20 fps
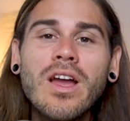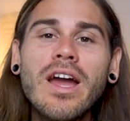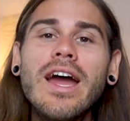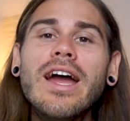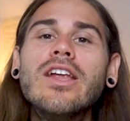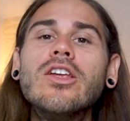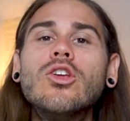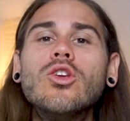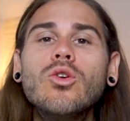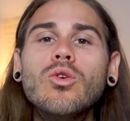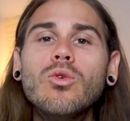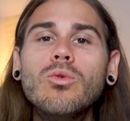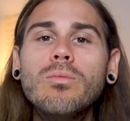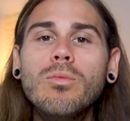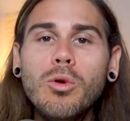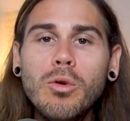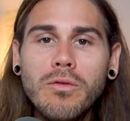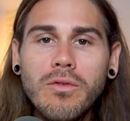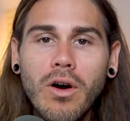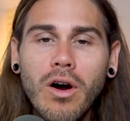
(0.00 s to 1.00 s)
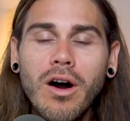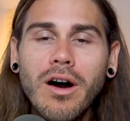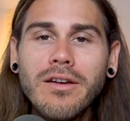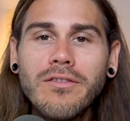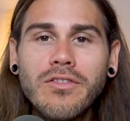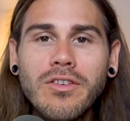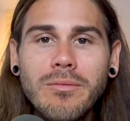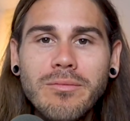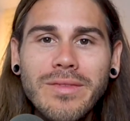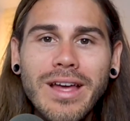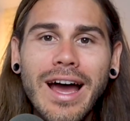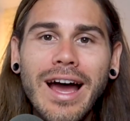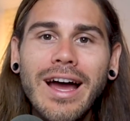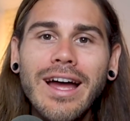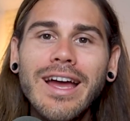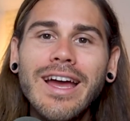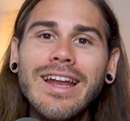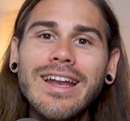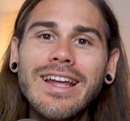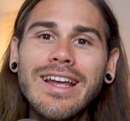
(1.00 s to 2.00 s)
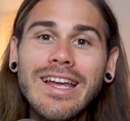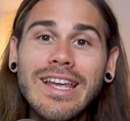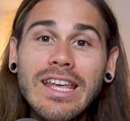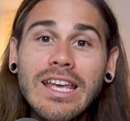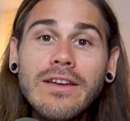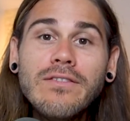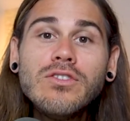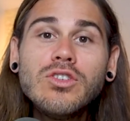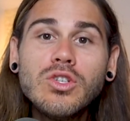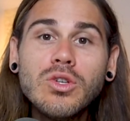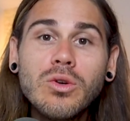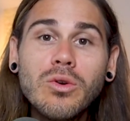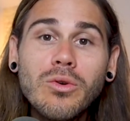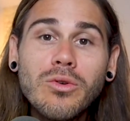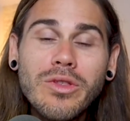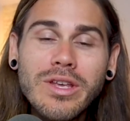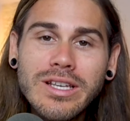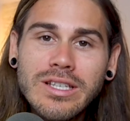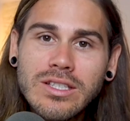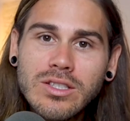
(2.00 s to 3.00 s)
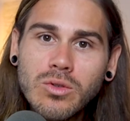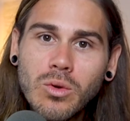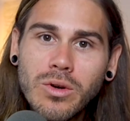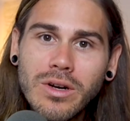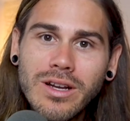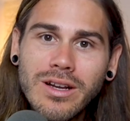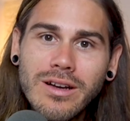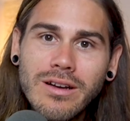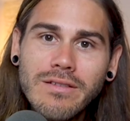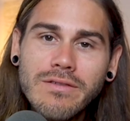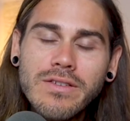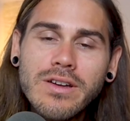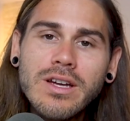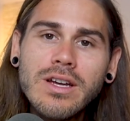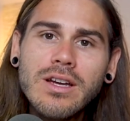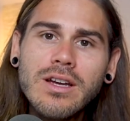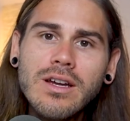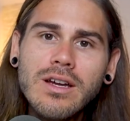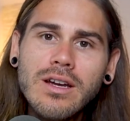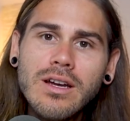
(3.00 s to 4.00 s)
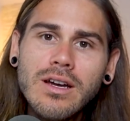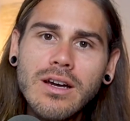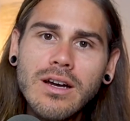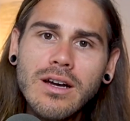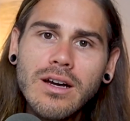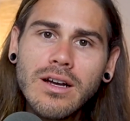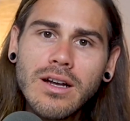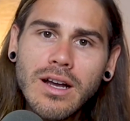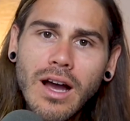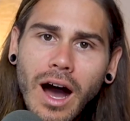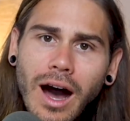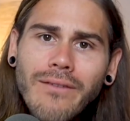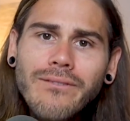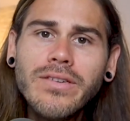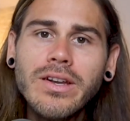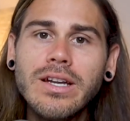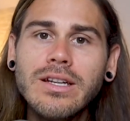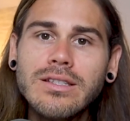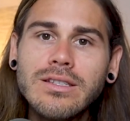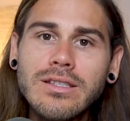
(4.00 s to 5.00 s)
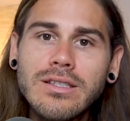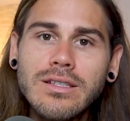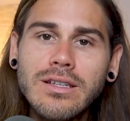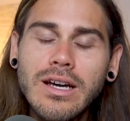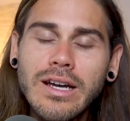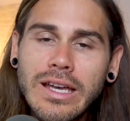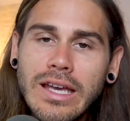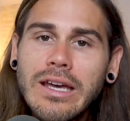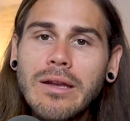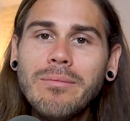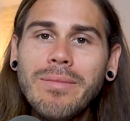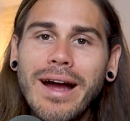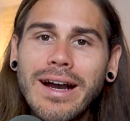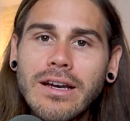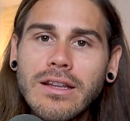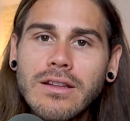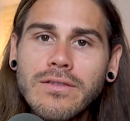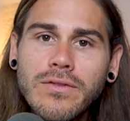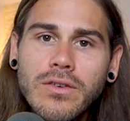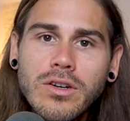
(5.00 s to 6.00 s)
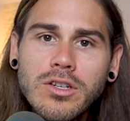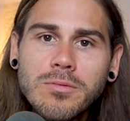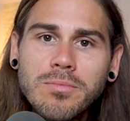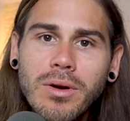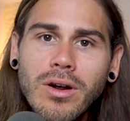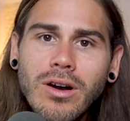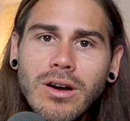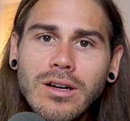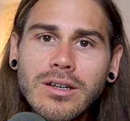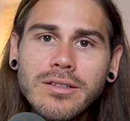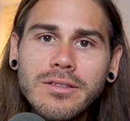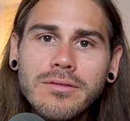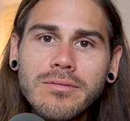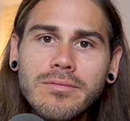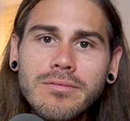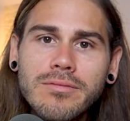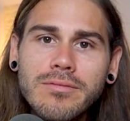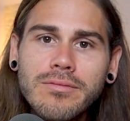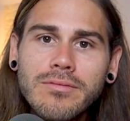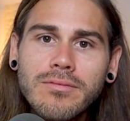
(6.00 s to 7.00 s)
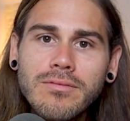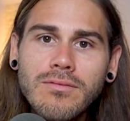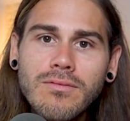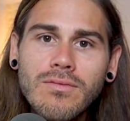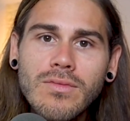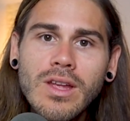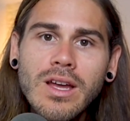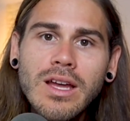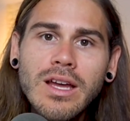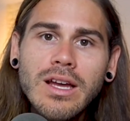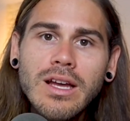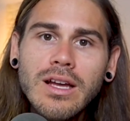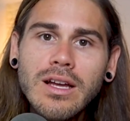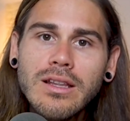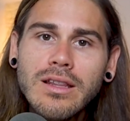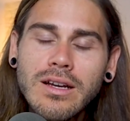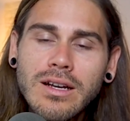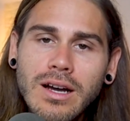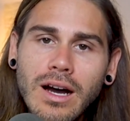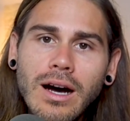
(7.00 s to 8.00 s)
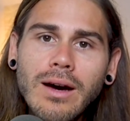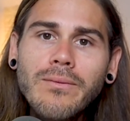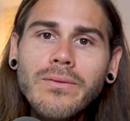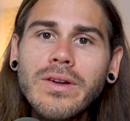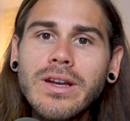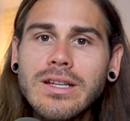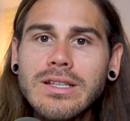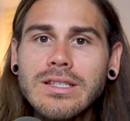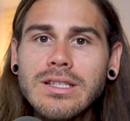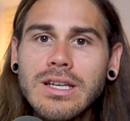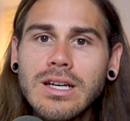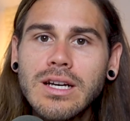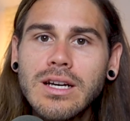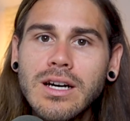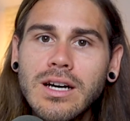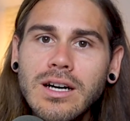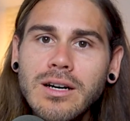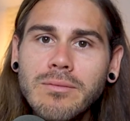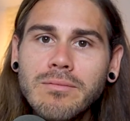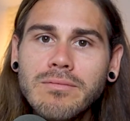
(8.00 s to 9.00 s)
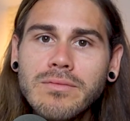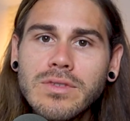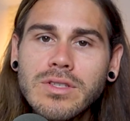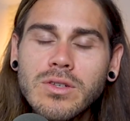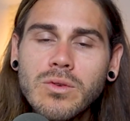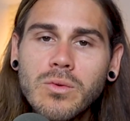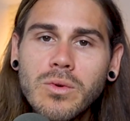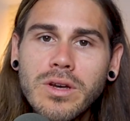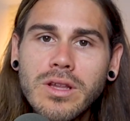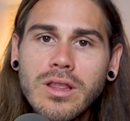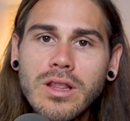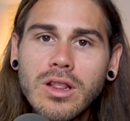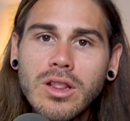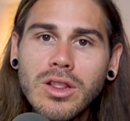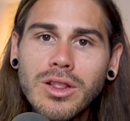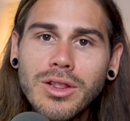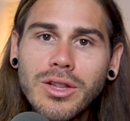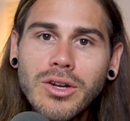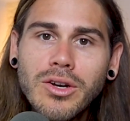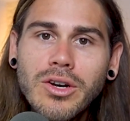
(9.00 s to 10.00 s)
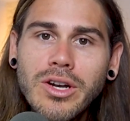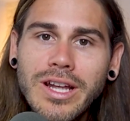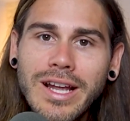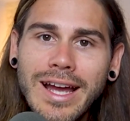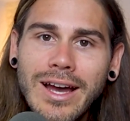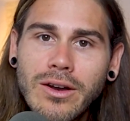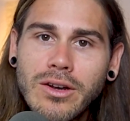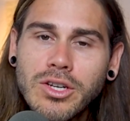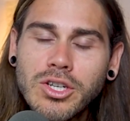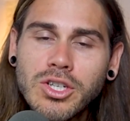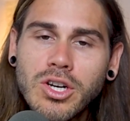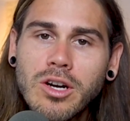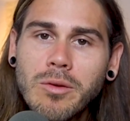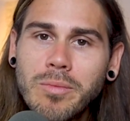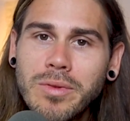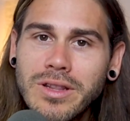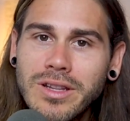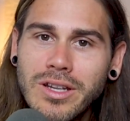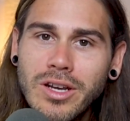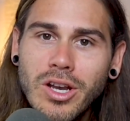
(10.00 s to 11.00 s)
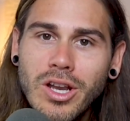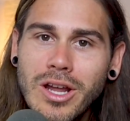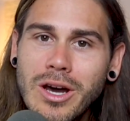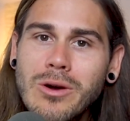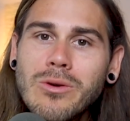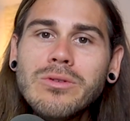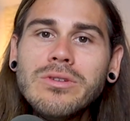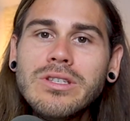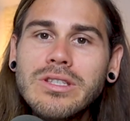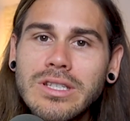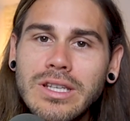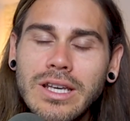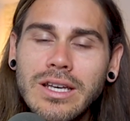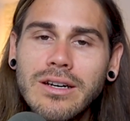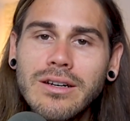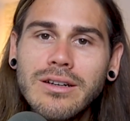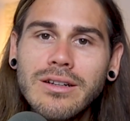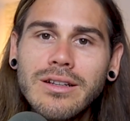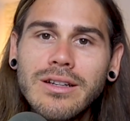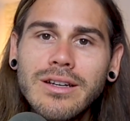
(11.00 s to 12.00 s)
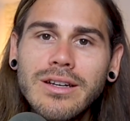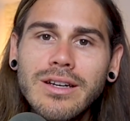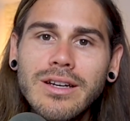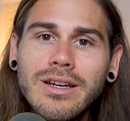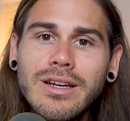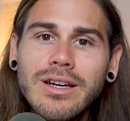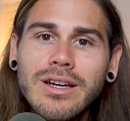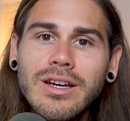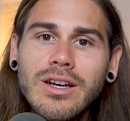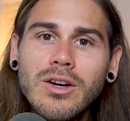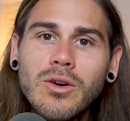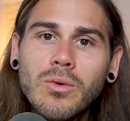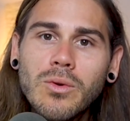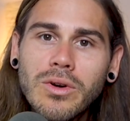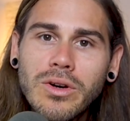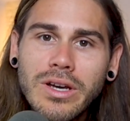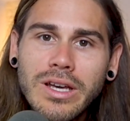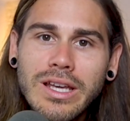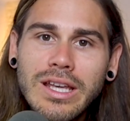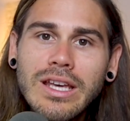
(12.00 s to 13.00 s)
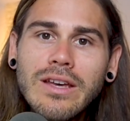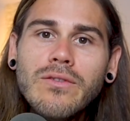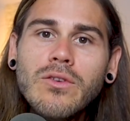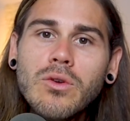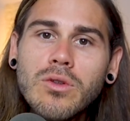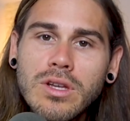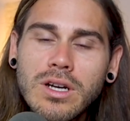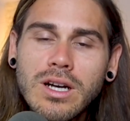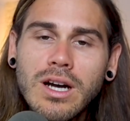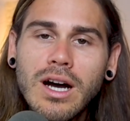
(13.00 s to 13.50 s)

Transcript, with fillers: And you move on from that. And it gives you this sort of confidence. Again, back to the first part the confidence that comes with learning how to sharpen the no skill will give you the